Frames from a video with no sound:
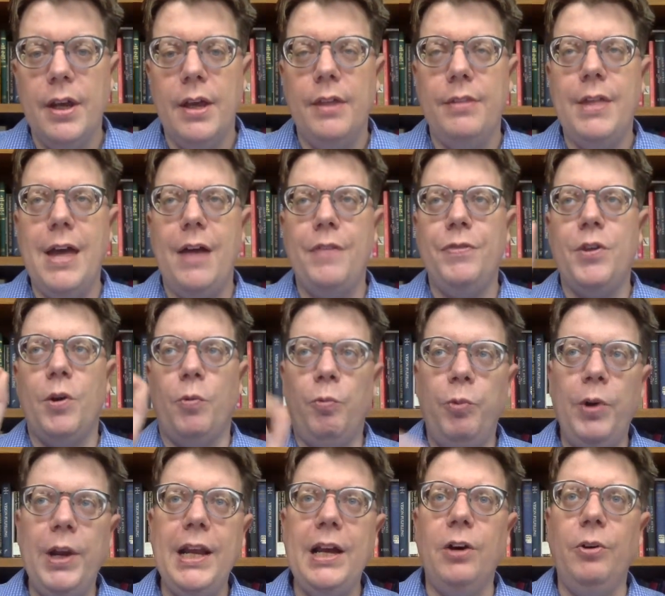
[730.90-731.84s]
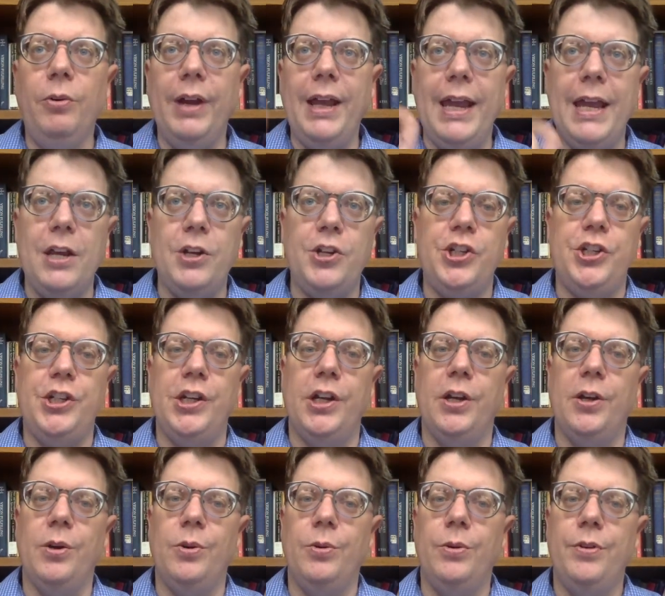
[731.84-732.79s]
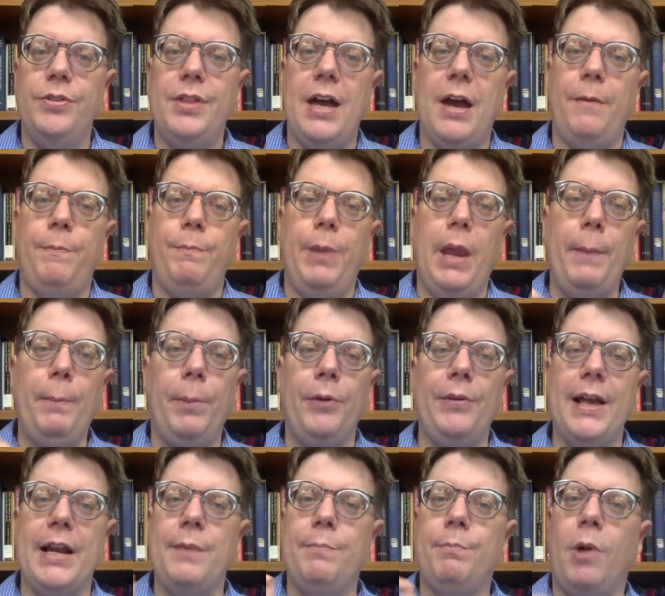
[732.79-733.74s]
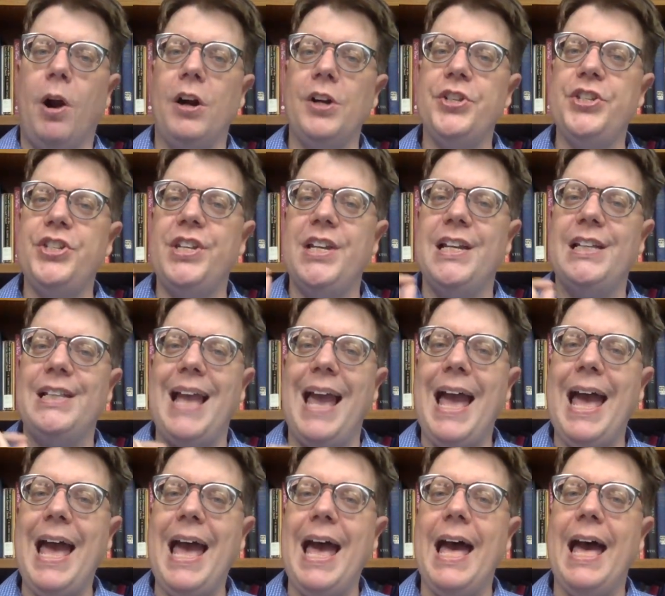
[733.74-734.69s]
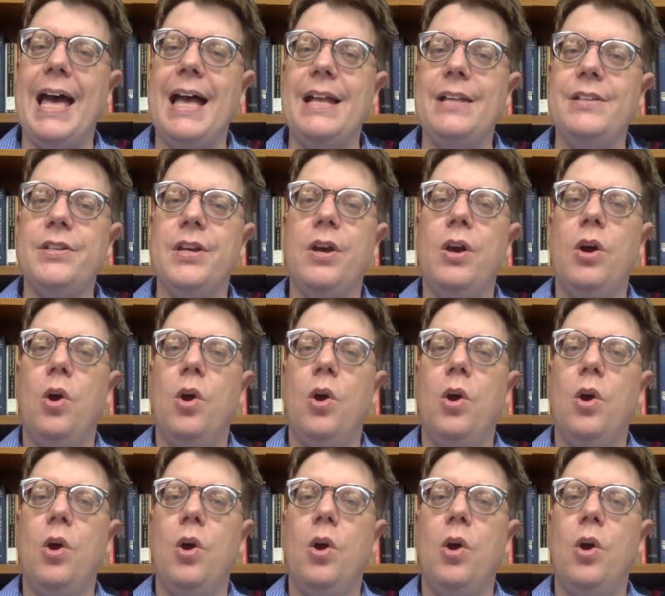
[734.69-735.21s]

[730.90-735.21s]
that the real issue that people like Marcion had